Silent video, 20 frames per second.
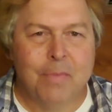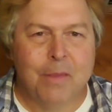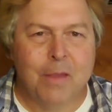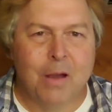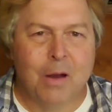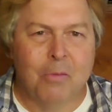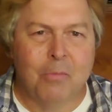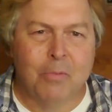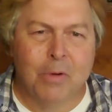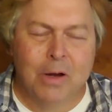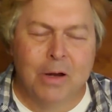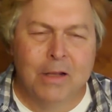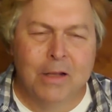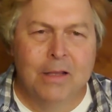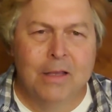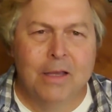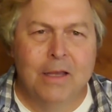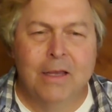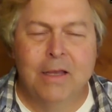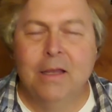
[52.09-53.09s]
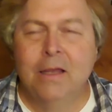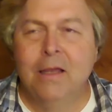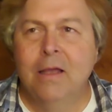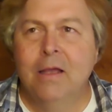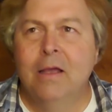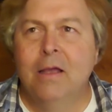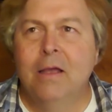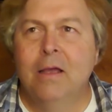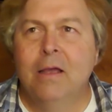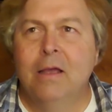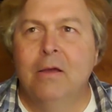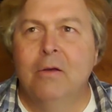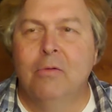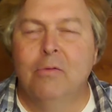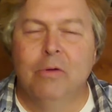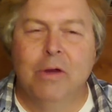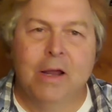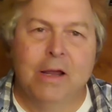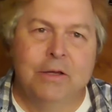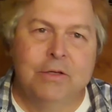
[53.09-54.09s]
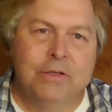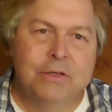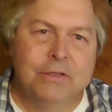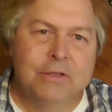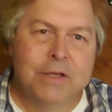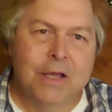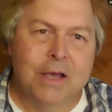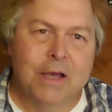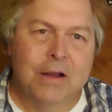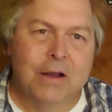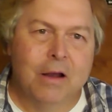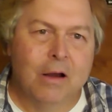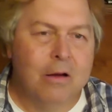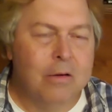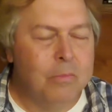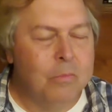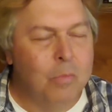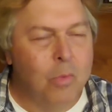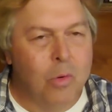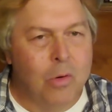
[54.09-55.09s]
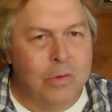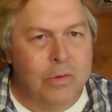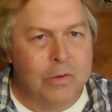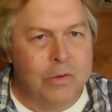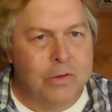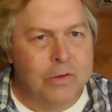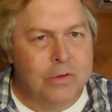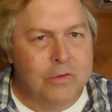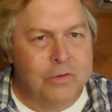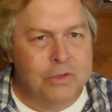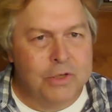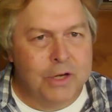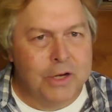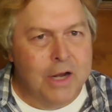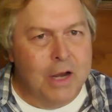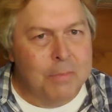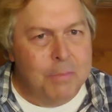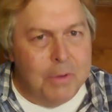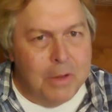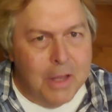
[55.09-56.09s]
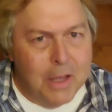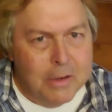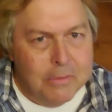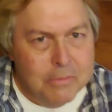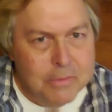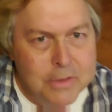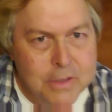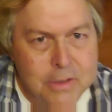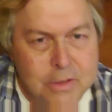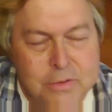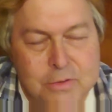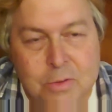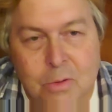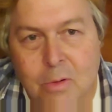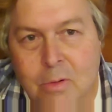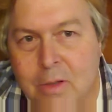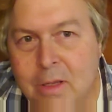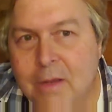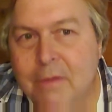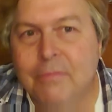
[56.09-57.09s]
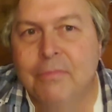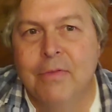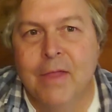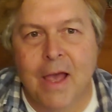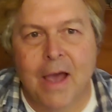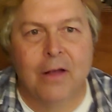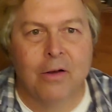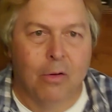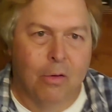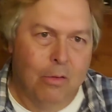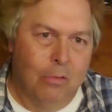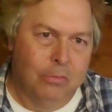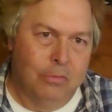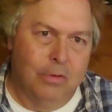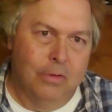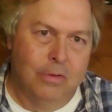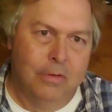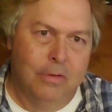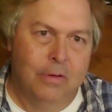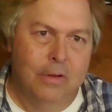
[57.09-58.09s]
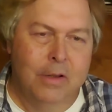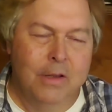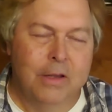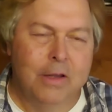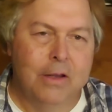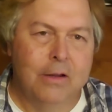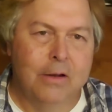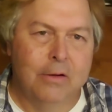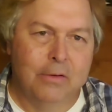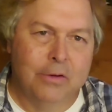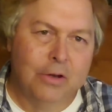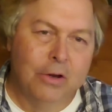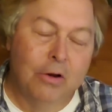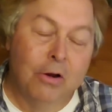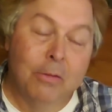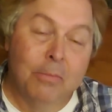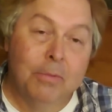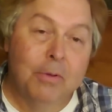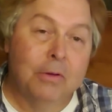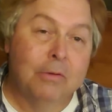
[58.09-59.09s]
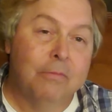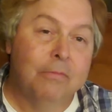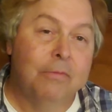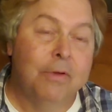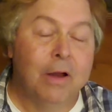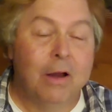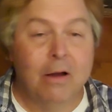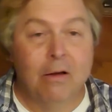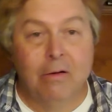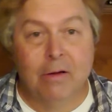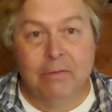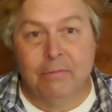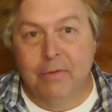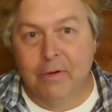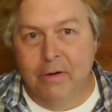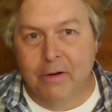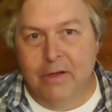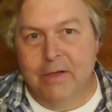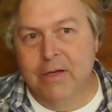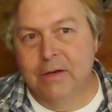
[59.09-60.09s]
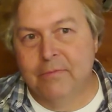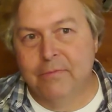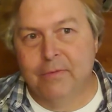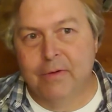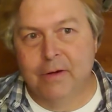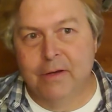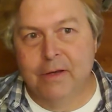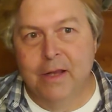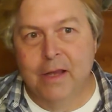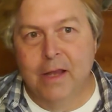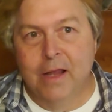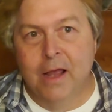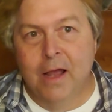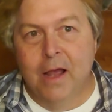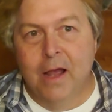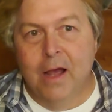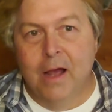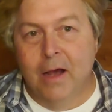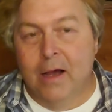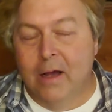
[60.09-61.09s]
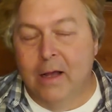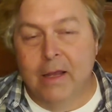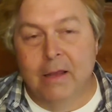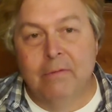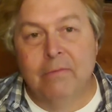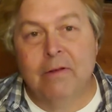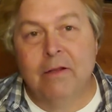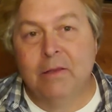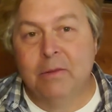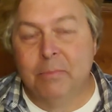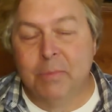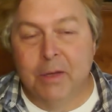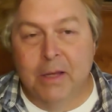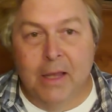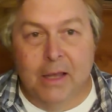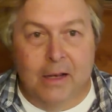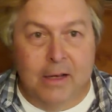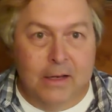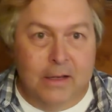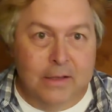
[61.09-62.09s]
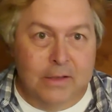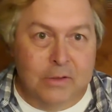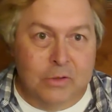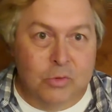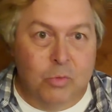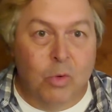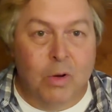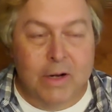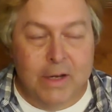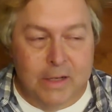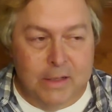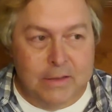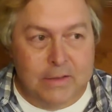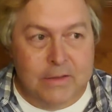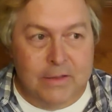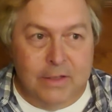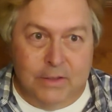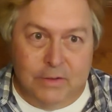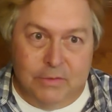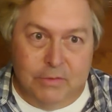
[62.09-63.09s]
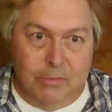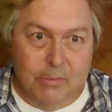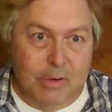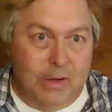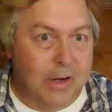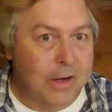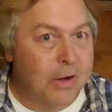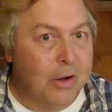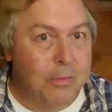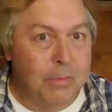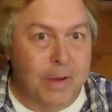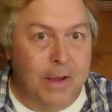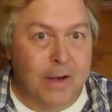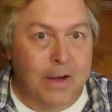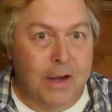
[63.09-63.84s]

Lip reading: really creations that aren't more than usually a couple hundred years old, if that old. Europe looked very, very different. Even at the beginning of the 20th century, we can go back